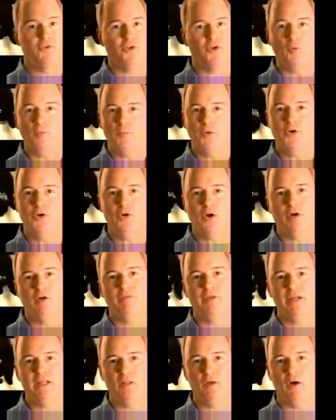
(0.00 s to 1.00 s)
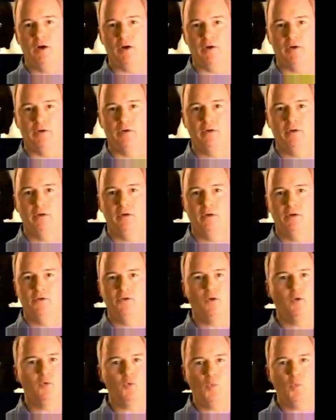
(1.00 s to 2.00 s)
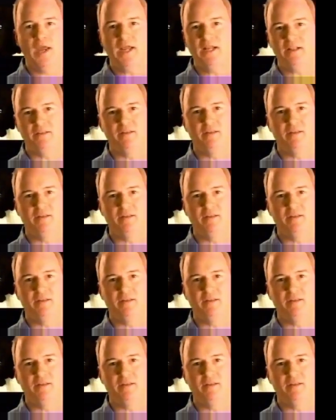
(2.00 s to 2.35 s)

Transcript: Don't put it off any longer. Don't wait